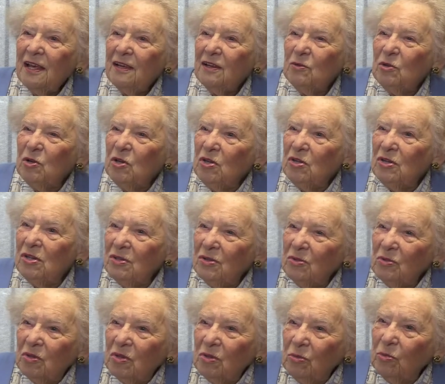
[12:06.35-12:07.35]
the
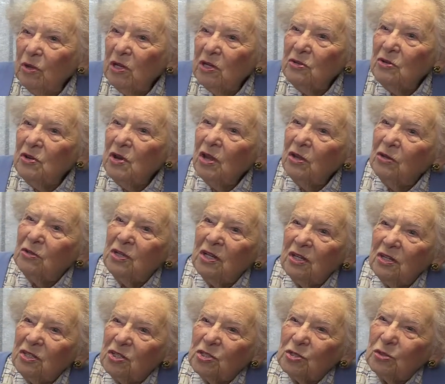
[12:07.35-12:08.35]

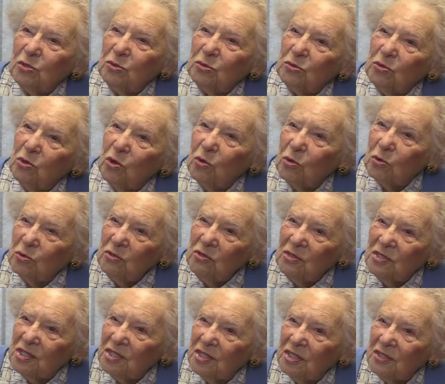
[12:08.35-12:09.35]
well-known school,
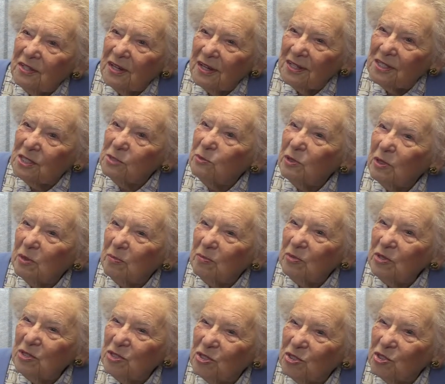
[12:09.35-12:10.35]
Gordonston, is where
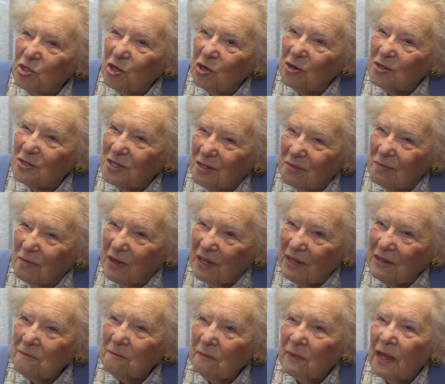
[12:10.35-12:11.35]
Prince Charles had
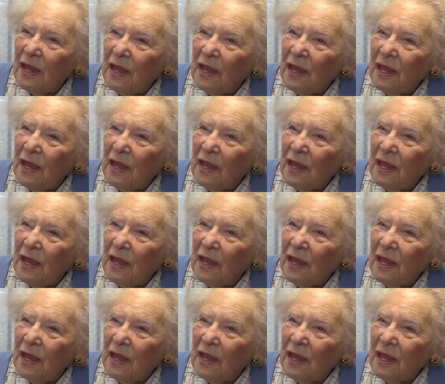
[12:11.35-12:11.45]
been.